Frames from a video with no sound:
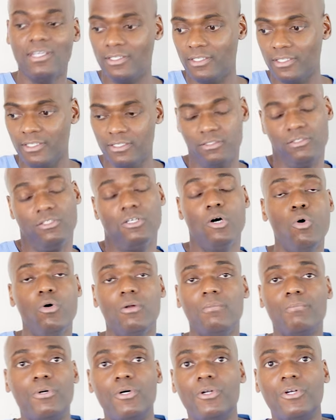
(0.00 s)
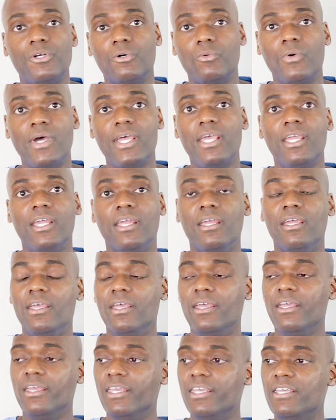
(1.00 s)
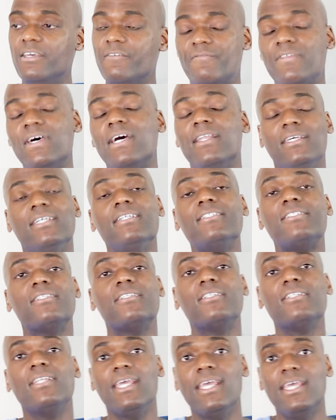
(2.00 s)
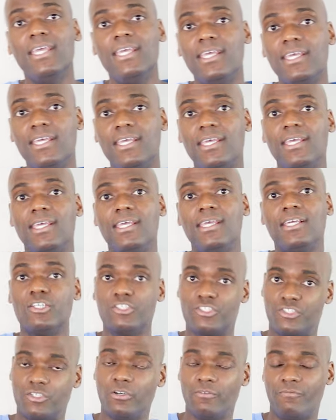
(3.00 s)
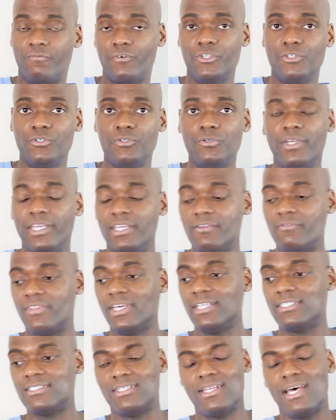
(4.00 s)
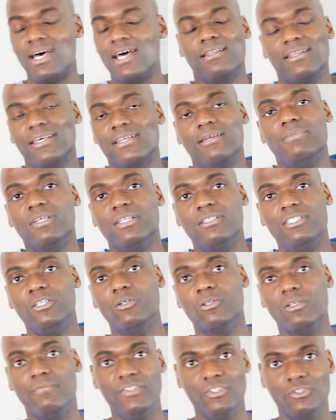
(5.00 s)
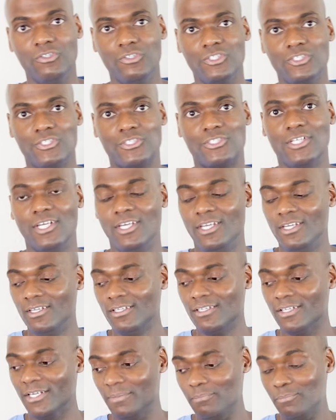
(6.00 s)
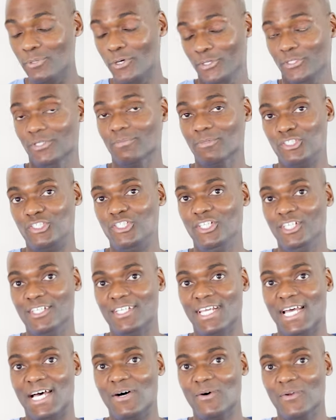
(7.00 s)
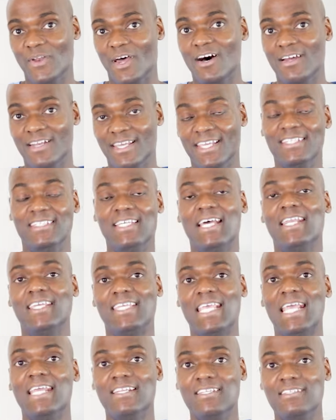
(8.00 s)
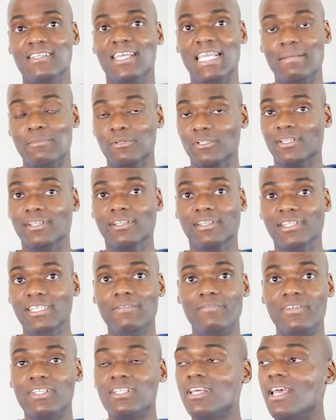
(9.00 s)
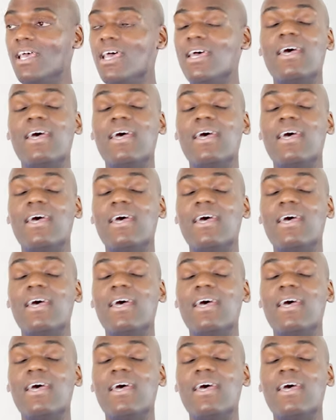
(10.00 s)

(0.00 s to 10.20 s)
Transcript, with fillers: and then go and put it away. If that isn't a concern for you, if that's not like a big deal, if you can just like put your machine down on a dedicated table and leave it,